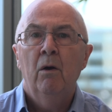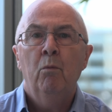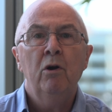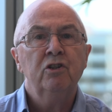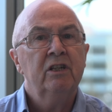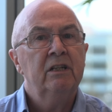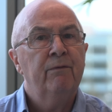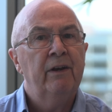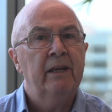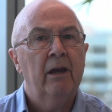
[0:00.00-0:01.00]
Watch this
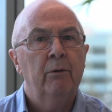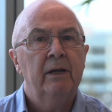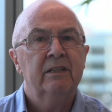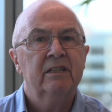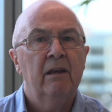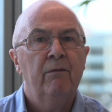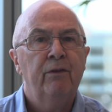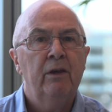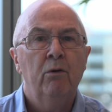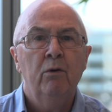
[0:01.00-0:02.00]
video and see if
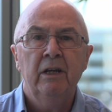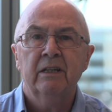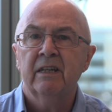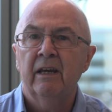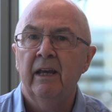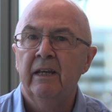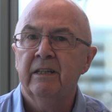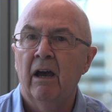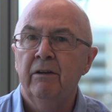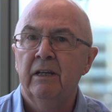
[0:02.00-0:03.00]
the auditor
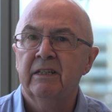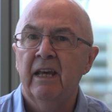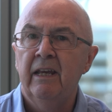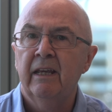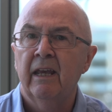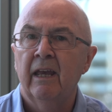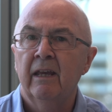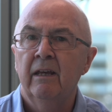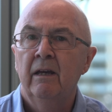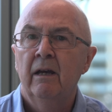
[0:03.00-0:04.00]
is
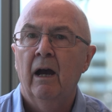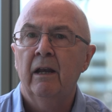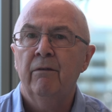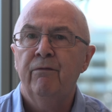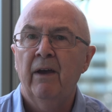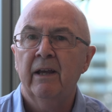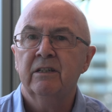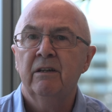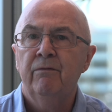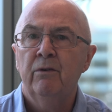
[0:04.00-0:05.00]
undertaking an
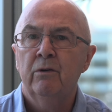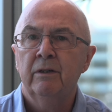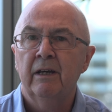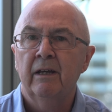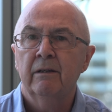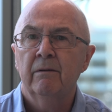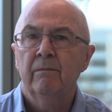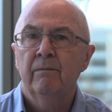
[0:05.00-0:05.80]
effective audit.